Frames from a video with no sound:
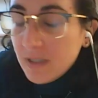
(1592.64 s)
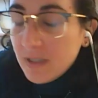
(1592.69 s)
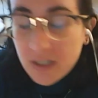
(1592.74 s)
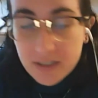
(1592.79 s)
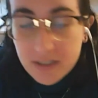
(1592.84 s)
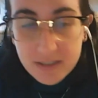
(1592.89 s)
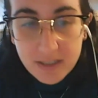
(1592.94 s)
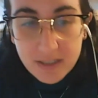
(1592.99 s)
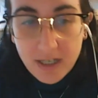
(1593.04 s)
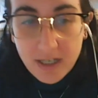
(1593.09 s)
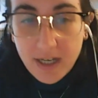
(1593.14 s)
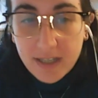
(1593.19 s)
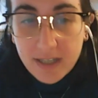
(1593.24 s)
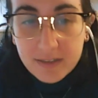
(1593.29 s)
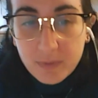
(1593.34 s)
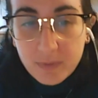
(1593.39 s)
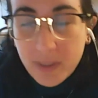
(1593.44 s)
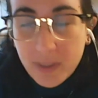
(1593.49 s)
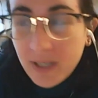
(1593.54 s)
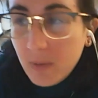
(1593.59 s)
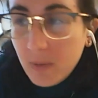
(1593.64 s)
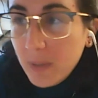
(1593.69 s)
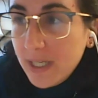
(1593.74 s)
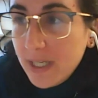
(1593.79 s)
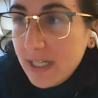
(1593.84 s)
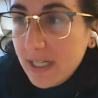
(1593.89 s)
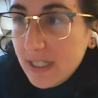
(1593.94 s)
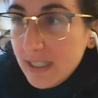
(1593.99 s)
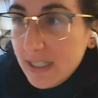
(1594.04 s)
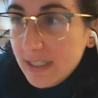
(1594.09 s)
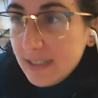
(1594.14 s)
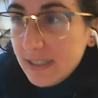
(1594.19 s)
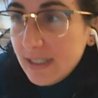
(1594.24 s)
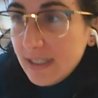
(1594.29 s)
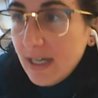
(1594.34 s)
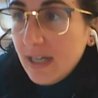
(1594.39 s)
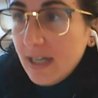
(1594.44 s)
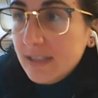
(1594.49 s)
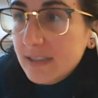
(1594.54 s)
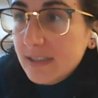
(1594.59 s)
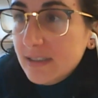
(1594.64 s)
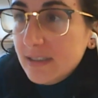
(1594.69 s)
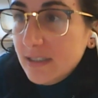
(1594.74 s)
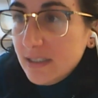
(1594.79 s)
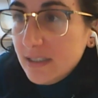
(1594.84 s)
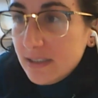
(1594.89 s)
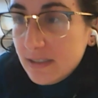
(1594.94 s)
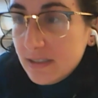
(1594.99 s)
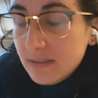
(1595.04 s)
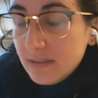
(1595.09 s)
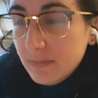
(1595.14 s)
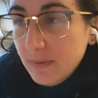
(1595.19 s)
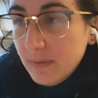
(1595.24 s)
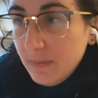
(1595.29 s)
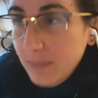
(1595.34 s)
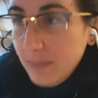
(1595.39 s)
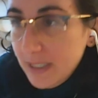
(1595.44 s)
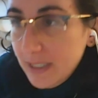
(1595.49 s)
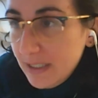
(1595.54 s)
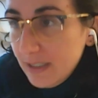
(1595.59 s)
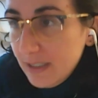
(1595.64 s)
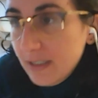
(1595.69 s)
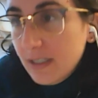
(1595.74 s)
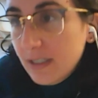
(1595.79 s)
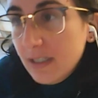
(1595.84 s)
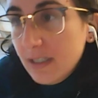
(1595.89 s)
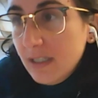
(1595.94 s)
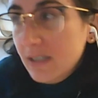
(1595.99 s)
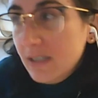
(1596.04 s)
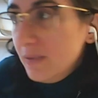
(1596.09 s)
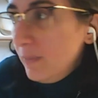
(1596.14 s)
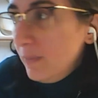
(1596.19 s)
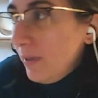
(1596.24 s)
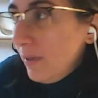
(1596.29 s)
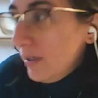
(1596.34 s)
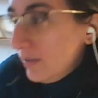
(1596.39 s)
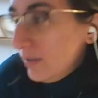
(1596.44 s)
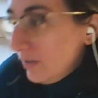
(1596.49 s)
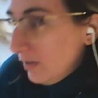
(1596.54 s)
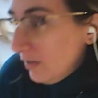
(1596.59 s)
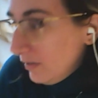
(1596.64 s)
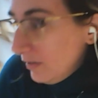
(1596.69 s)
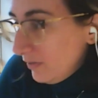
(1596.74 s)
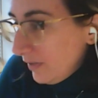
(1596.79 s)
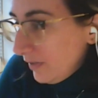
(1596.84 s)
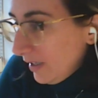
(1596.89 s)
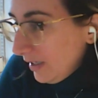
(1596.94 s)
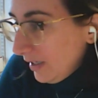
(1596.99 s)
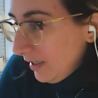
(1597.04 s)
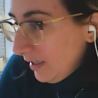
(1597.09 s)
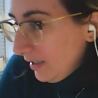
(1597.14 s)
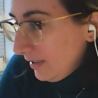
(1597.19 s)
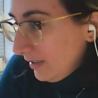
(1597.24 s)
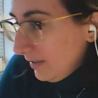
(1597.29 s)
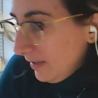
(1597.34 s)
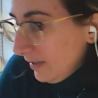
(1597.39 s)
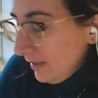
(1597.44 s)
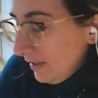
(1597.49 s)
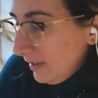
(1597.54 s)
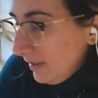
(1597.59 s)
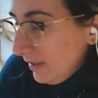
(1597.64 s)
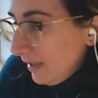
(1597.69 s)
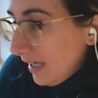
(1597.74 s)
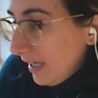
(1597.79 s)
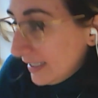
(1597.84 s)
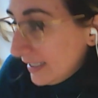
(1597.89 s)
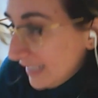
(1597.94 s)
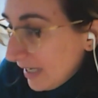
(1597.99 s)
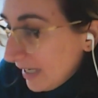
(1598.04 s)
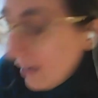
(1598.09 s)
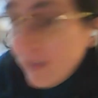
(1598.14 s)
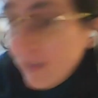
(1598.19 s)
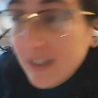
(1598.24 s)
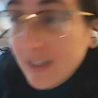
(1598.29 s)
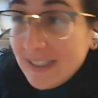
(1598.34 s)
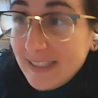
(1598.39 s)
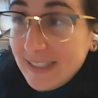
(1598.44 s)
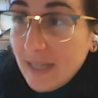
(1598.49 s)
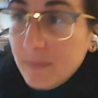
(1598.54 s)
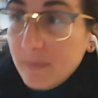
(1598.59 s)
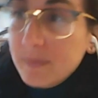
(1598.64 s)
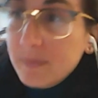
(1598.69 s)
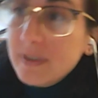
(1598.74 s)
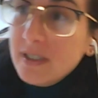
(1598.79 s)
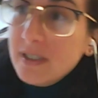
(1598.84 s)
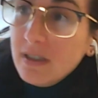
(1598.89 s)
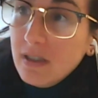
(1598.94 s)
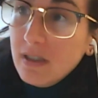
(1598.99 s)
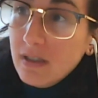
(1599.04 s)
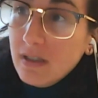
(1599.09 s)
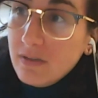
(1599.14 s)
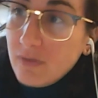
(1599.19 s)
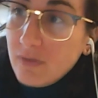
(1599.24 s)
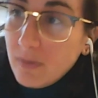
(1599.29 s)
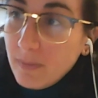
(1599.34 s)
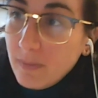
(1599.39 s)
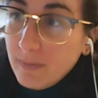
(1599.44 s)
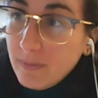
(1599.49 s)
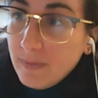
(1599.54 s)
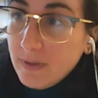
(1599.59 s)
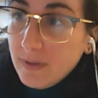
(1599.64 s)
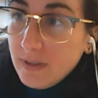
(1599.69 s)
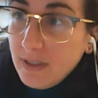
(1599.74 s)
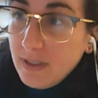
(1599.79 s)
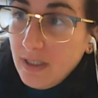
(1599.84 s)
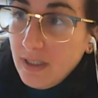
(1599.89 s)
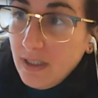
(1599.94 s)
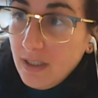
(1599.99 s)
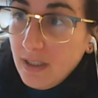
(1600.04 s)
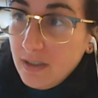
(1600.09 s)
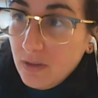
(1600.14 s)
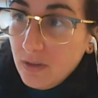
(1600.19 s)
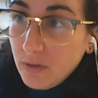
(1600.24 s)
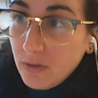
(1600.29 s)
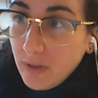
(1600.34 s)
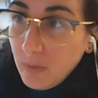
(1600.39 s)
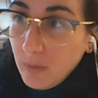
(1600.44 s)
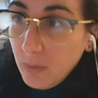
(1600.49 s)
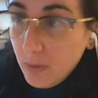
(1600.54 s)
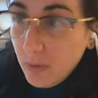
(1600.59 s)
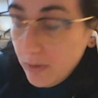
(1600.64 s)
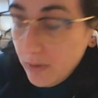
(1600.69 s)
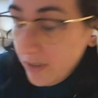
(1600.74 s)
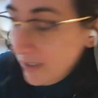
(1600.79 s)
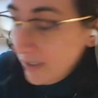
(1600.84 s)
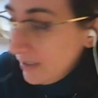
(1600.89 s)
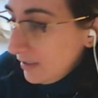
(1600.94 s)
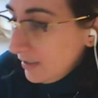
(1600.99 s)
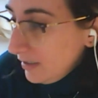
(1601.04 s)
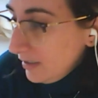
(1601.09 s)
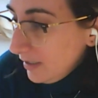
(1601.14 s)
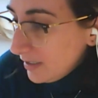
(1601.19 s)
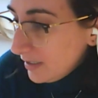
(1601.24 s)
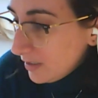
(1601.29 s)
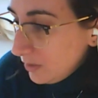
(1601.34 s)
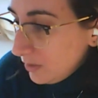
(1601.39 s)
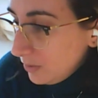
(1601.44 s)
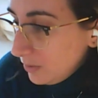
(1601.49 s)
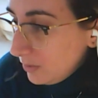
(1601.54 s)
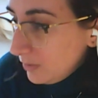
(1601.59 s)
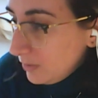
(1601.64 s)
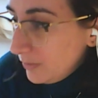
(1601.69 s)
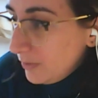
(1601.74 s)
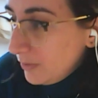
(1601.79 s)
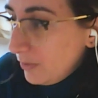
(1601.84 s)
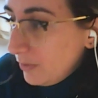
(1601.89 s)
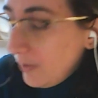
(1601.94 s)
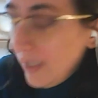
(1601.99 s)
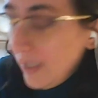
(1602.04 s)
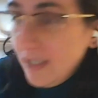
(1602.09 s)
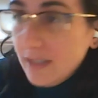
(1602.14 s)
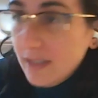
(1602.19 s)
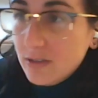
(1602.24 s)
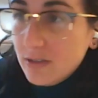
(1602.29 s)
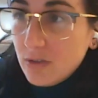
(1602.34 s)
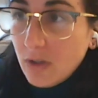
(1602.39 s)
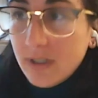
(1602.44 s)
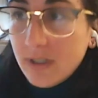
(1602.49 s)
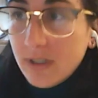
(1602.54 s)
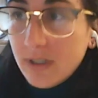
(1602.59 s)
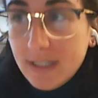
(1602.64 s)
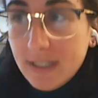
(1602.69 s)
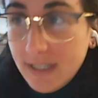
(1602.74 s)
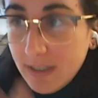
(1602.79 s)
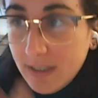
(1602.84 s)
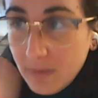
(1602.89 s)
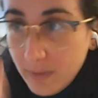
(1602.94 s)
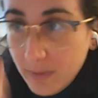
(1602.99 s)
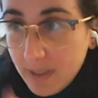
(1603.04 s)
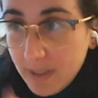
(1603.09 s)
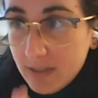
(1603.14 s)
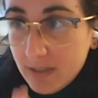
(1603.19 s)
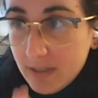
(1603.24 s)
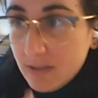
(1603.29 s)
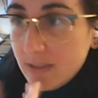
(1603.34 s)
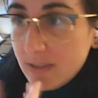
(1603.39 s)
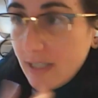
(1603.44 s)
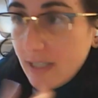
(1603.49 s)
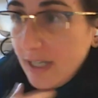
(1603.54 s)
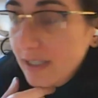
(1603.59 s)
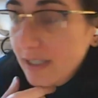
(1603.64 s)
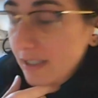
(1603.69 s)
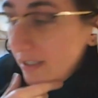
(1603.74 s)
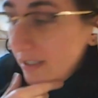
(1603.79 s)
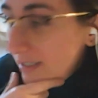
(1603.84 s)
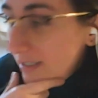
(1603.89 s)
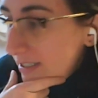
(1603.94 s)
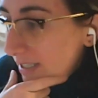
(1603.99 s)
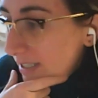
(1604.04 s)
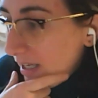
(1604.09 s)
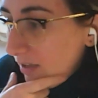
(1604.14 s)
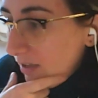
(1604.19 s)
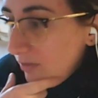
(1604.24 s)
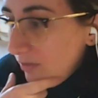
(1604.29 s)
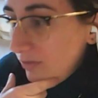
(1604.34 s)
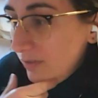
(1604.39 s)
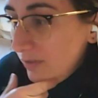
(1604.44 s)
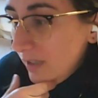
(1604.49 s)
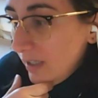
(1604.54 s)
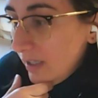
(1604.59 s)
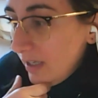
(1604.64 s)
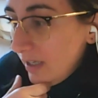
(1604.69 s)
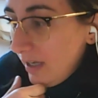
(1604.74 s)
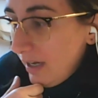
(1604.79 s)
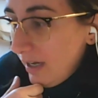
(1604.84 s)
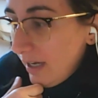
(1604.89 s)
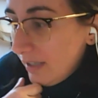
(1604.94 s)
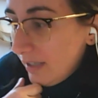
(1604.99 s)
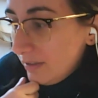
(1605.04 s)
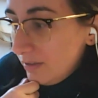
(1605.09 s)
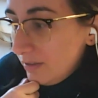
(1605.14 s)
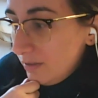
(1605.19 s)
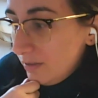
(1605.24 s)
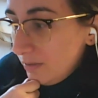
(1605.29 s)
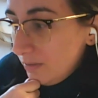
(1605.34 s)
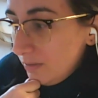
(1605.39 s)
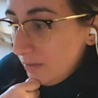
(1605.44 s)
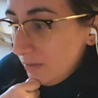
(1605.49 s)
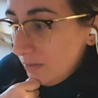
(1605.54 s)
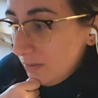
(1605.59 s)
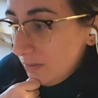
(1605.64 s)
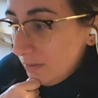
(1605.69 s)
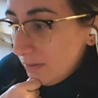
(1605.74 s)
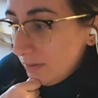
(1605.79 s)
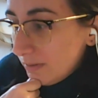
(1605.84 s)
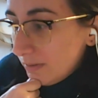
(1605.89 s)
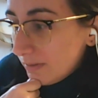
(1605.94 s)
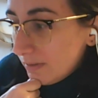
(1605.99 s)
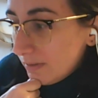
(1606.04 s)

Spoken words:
just add very quickly that this meeting is part of an attempt from the editorial board as a whole to create a stronger link with the society itself and to